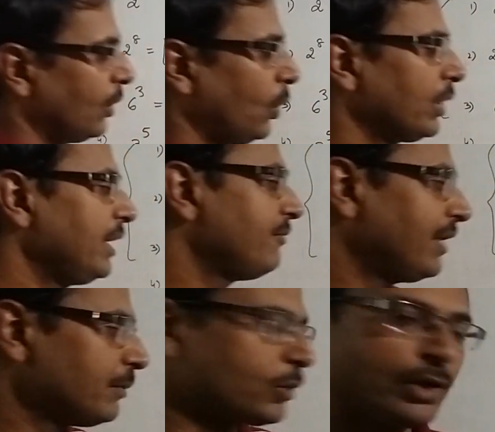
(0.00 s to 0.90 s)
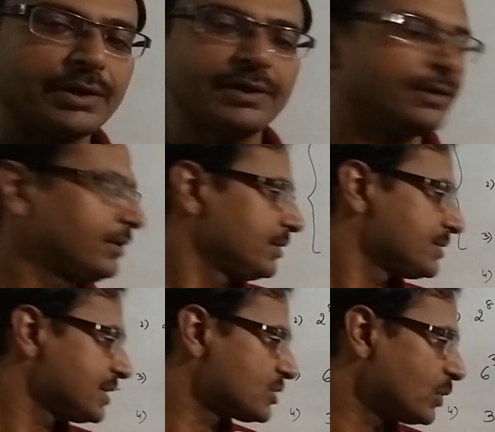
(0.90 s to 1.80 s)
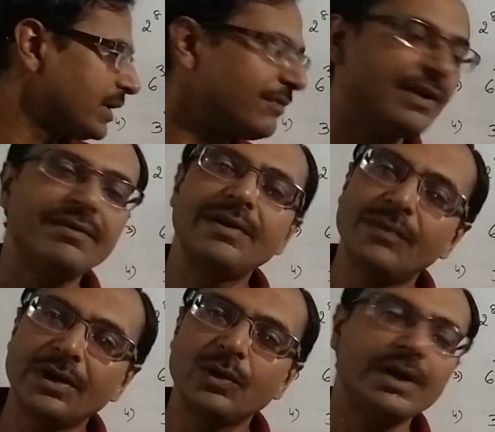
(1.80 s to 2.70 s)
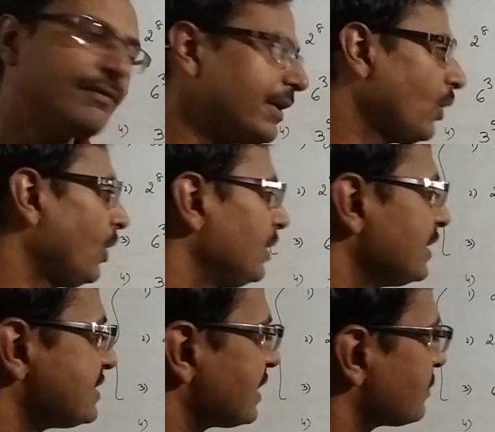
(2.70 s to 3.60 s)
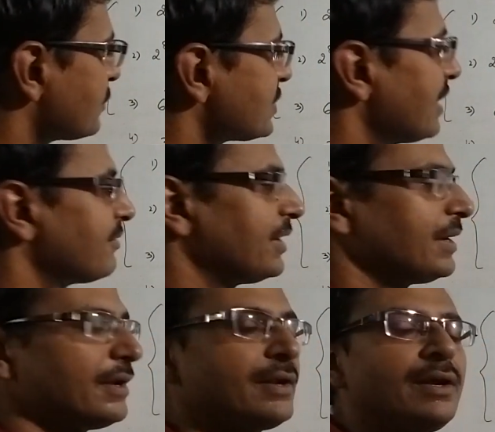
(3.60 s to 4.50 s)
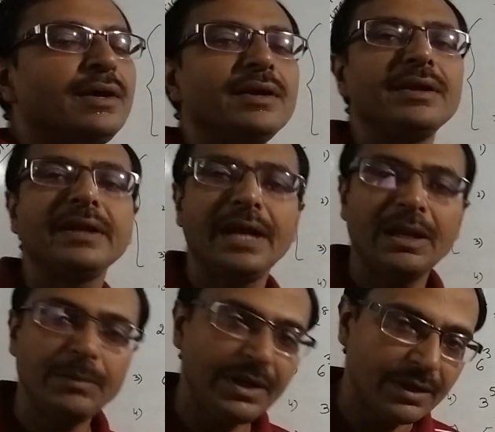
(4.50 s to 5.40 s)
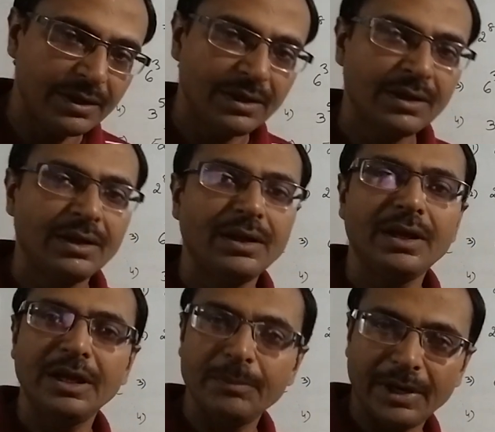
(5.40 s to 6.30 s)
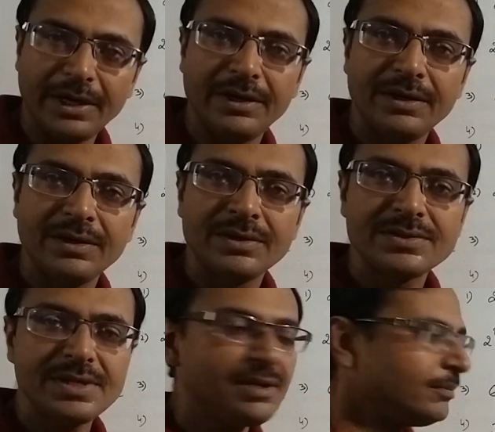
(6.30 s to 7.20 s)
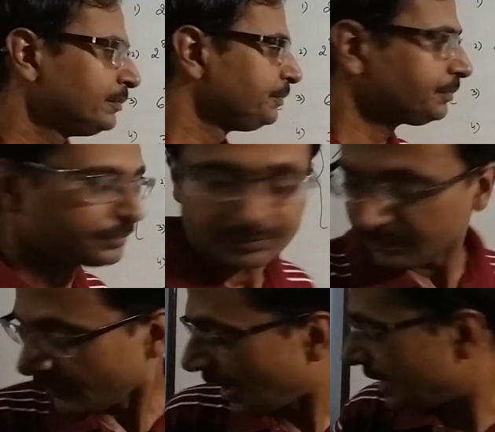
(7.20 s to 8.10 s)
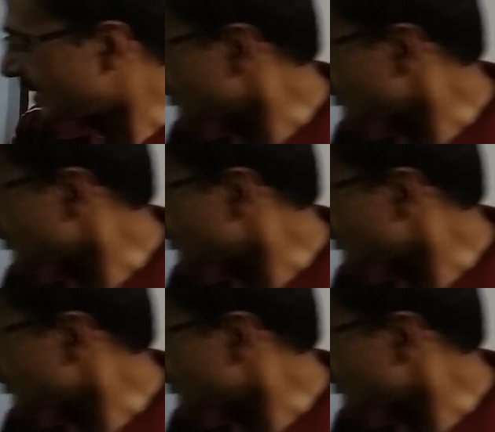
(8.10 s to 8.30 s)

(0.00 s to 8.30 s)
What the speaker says: only one product, 625 and 125. All these steps which I have written can be done in mind. See, I'll